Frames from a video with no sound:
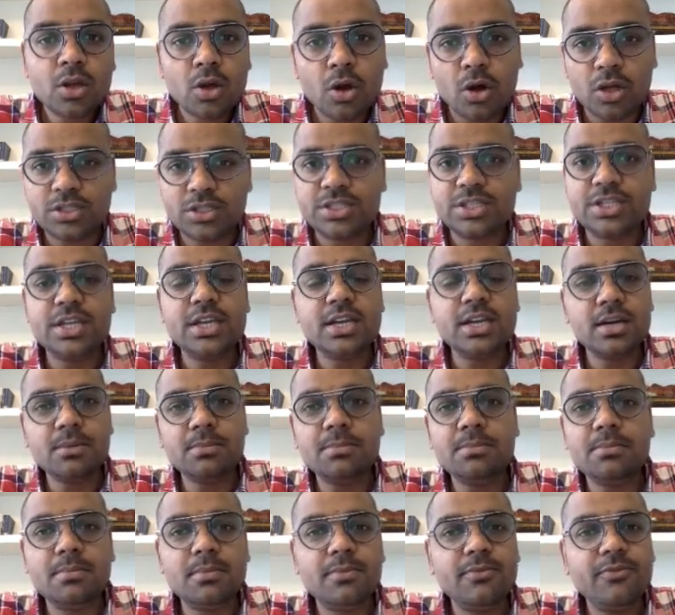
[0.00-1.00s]

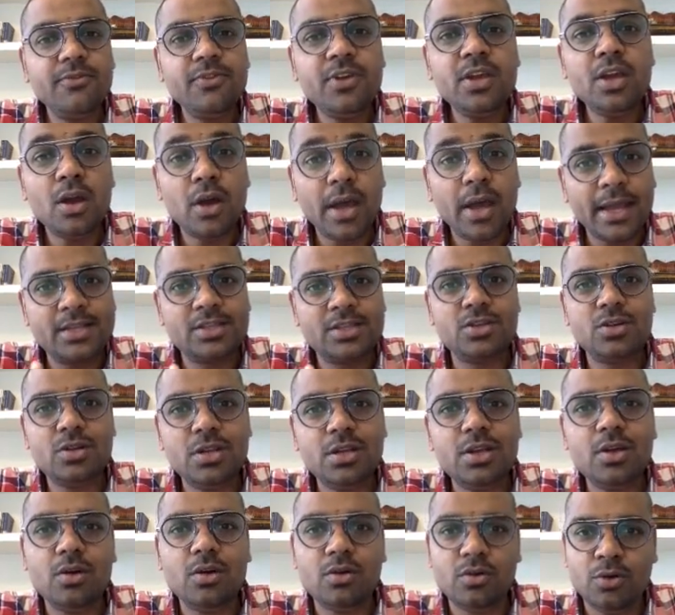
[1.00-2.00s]
Causticum, we
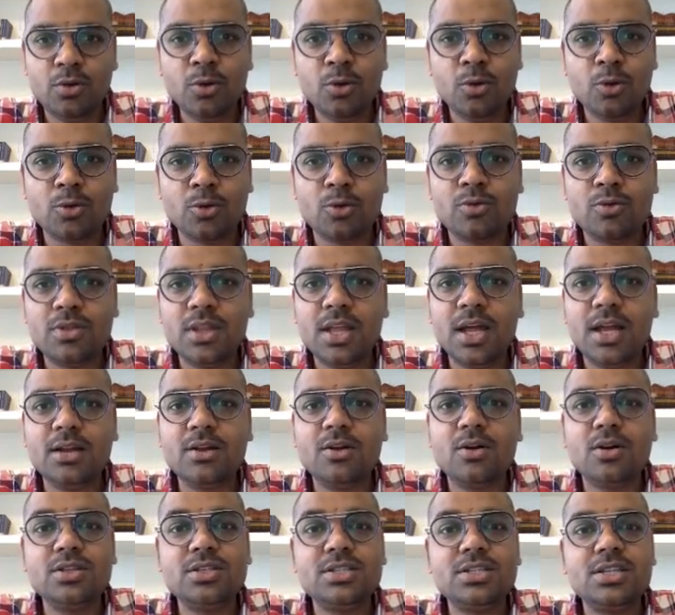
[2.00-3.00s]
actually know that
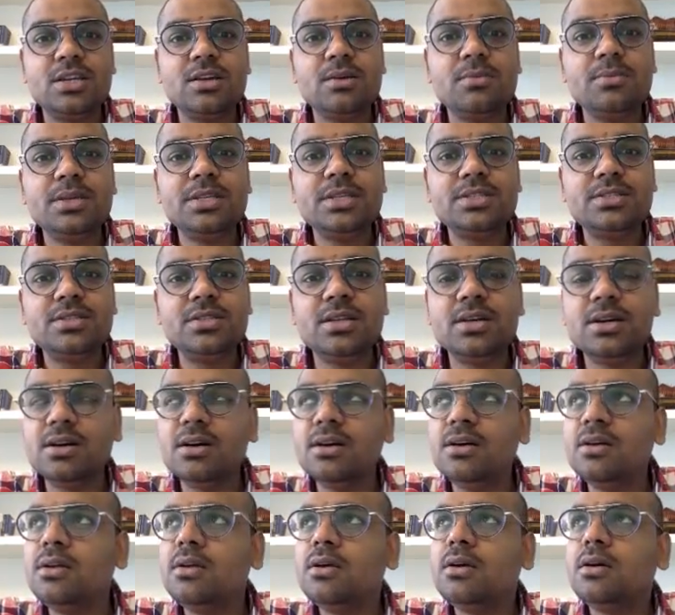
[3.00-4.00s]
causticum is the